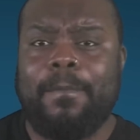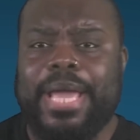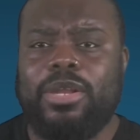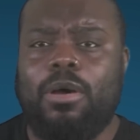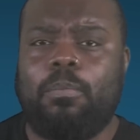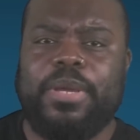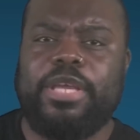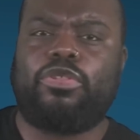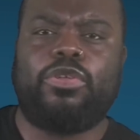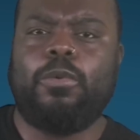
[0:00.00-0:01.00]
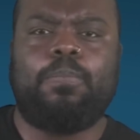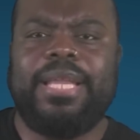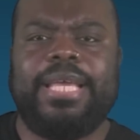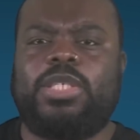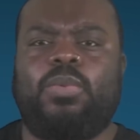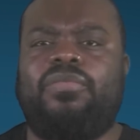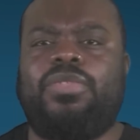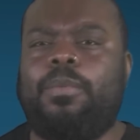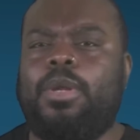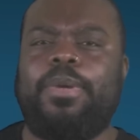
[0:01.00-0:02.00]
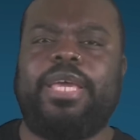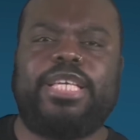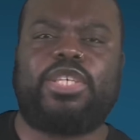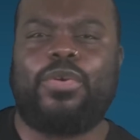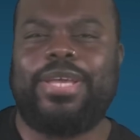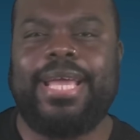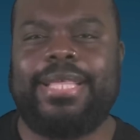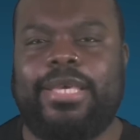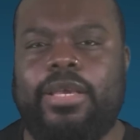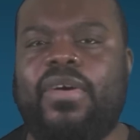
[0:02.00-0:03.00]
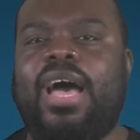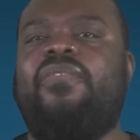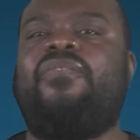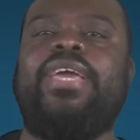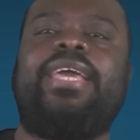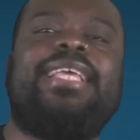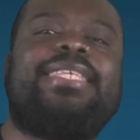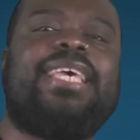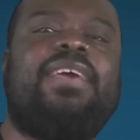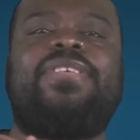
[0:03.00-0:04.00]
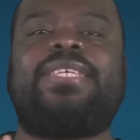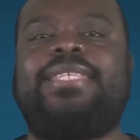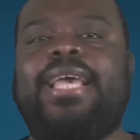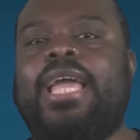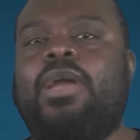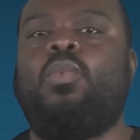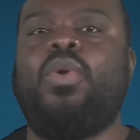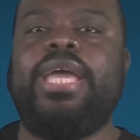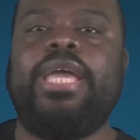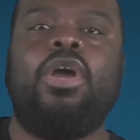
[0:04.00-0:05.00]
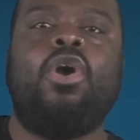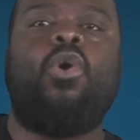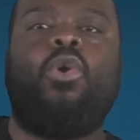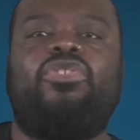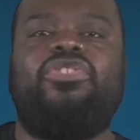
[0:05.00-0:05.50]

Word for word: may not be too pleased with WWE's creative, I think it's safe to say we all